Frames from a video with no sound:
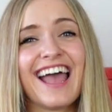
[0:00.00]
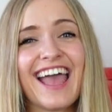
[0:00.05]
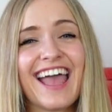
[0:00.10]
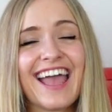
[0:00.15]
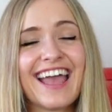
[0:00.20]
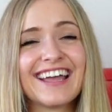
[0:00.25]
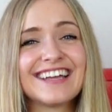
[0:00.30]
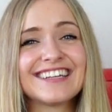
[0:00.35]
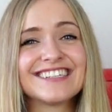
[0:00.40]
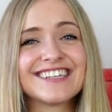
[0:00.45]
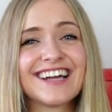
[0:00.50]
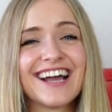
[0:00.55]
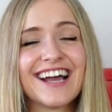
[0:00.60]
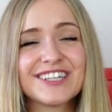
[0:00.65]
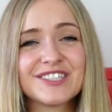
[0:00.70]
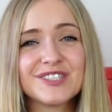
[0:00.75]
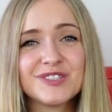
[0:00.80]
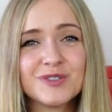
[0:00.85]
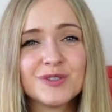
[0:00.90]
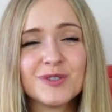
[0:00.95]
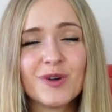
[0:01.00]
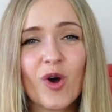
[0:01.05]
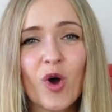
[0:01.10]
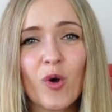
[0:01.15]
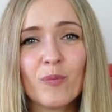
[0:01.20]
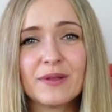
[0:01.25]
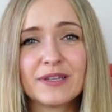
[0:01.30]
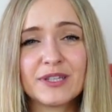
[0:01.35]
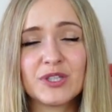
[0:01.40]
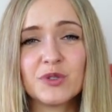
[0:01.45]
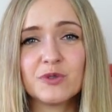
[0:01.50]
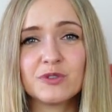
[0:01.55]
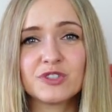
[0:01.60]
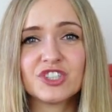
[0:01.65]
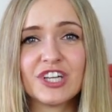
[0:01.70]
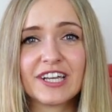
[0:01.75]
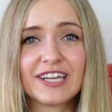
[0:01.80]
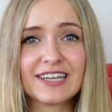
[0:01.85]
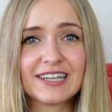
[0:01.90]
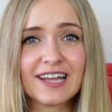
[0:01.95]
And I do hope that you'll
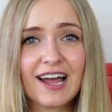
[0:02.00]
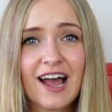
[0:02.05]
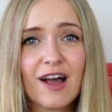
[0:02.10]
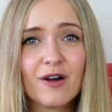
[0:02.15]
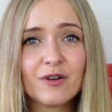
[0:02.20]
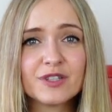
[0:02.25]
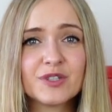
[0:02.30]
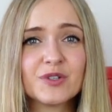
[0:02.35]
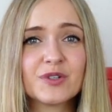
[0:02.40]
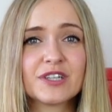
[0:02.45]
check it out.